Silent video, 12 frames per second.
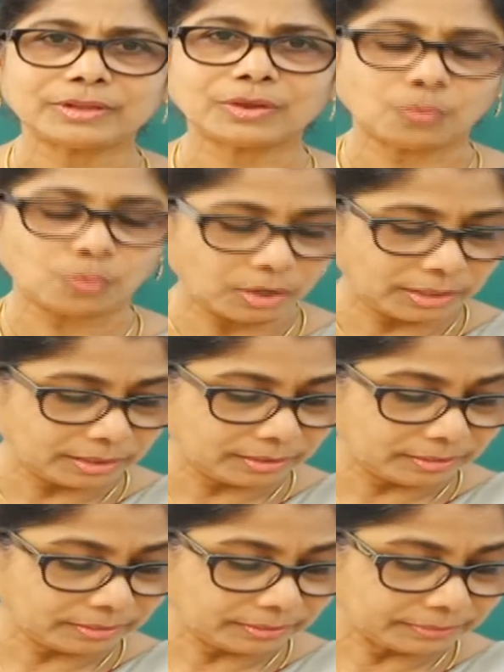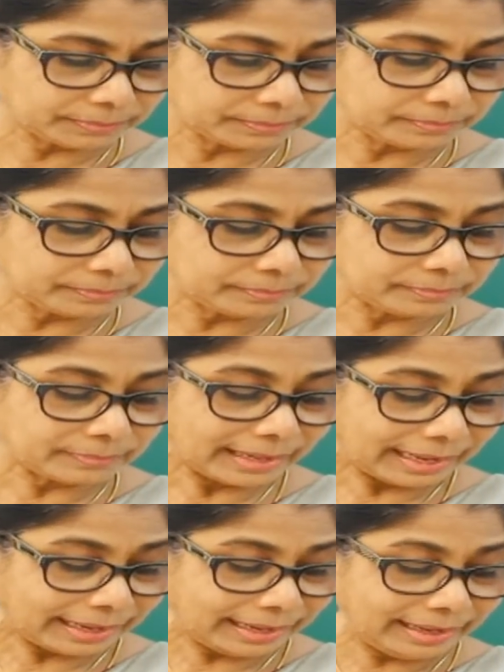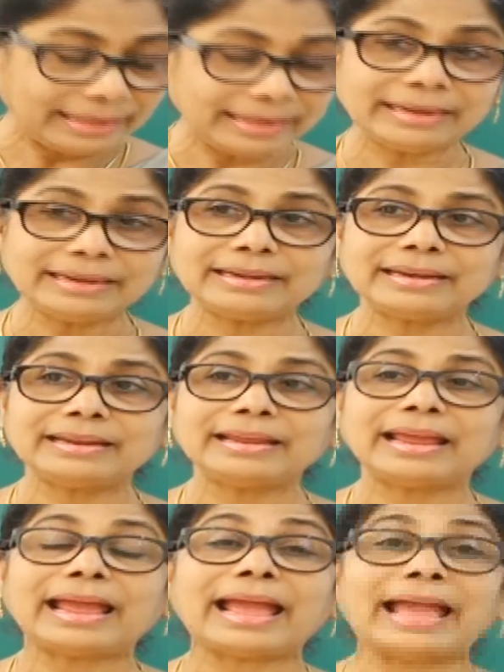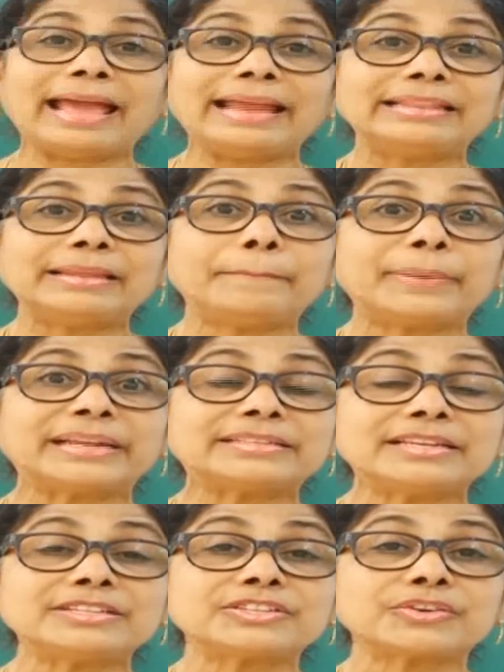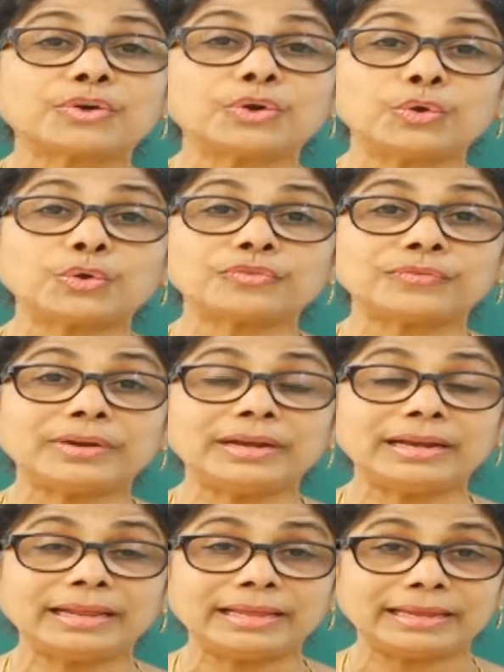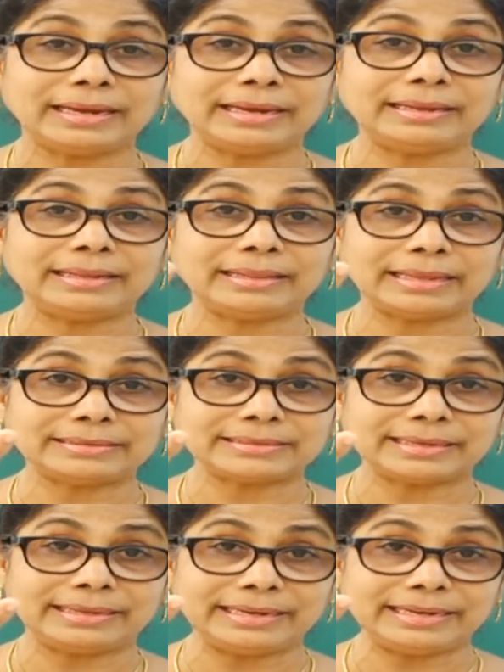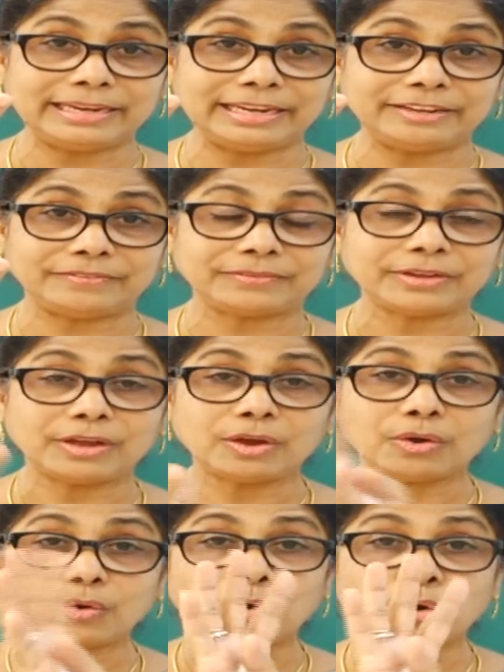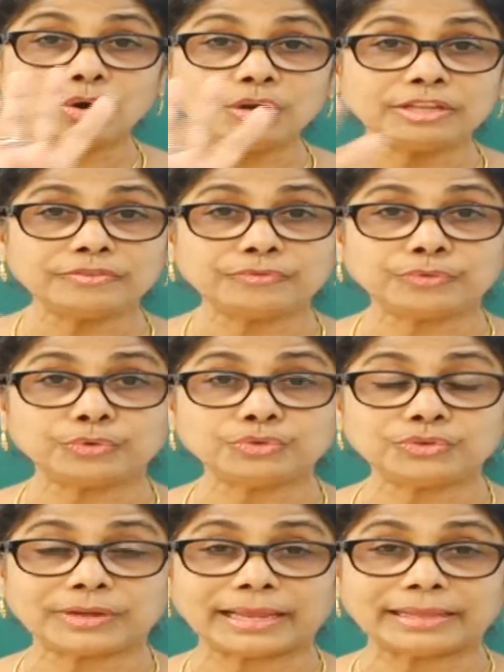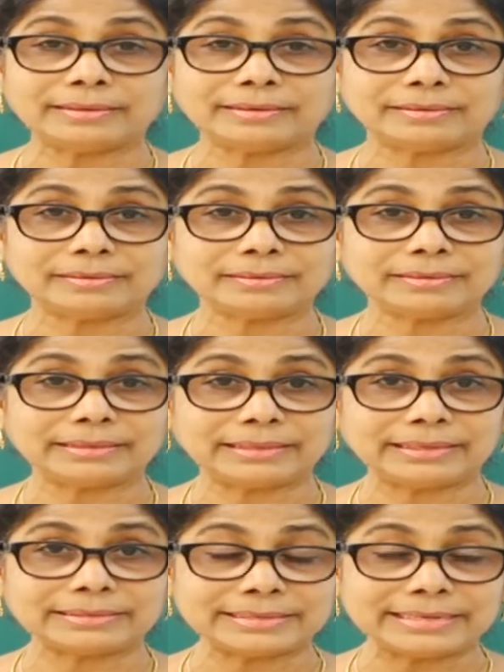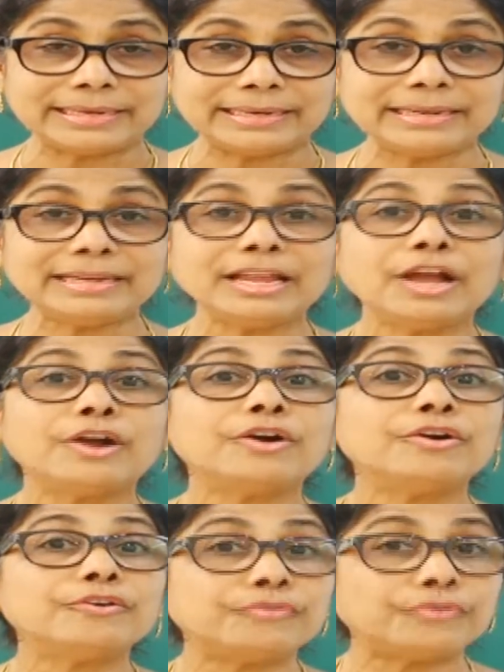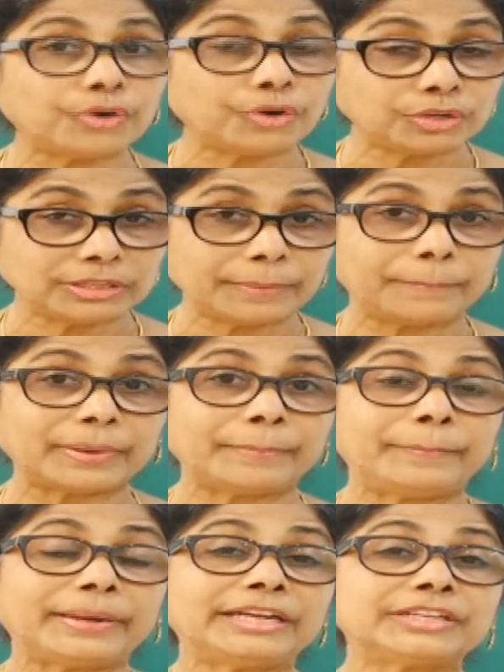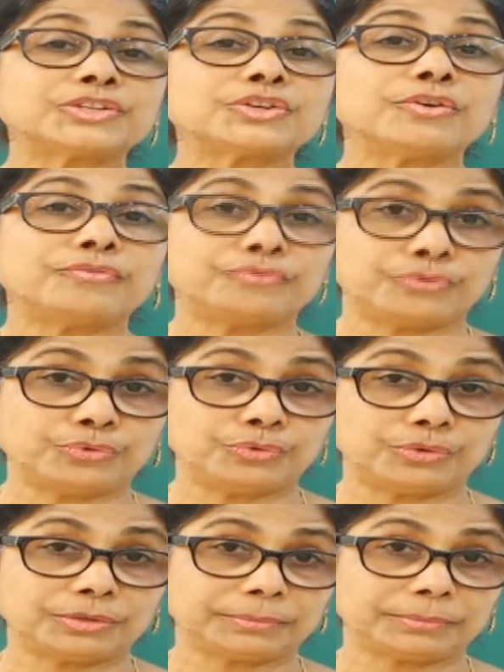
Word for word: water, air, and the presence of chlorophyll in the, that's a green leaf all the four together is needed for the preparation of food.